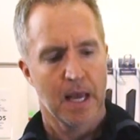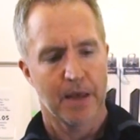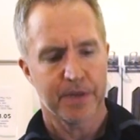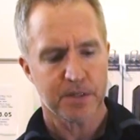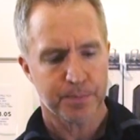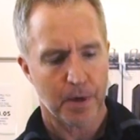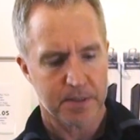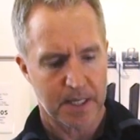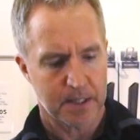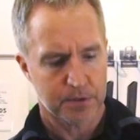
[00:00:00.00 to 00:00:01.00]
And this
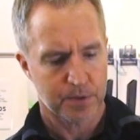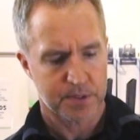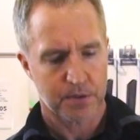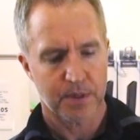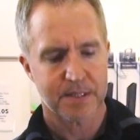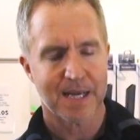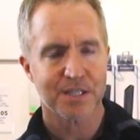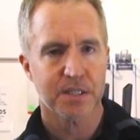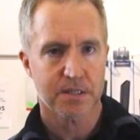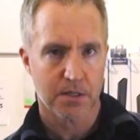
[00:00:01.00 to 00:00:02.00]
parquet twister is
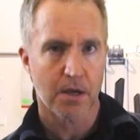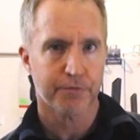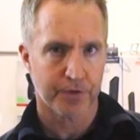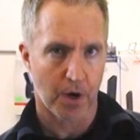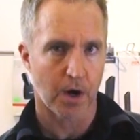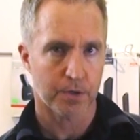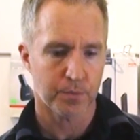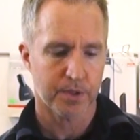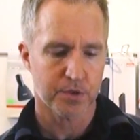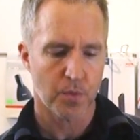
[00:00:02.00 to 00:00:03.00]
actually designed for the
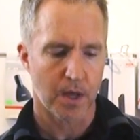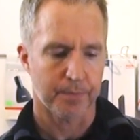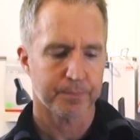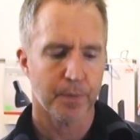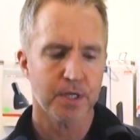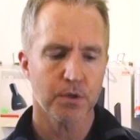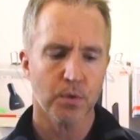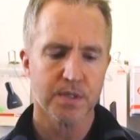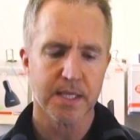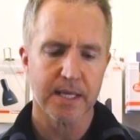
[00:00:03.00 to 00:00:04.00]
hardwood as well. But you
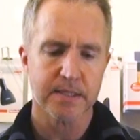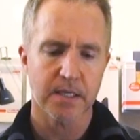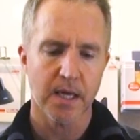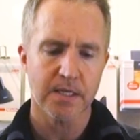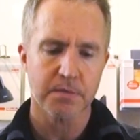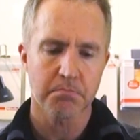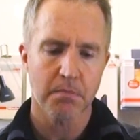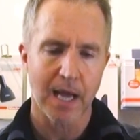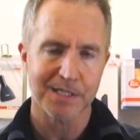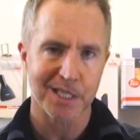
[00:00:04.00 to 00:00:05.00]
notice it has a nice
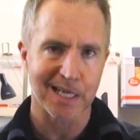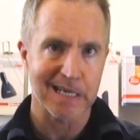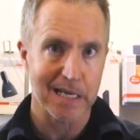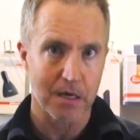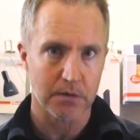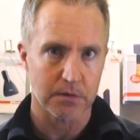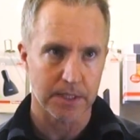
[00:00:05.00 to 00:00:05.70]
magic knuckle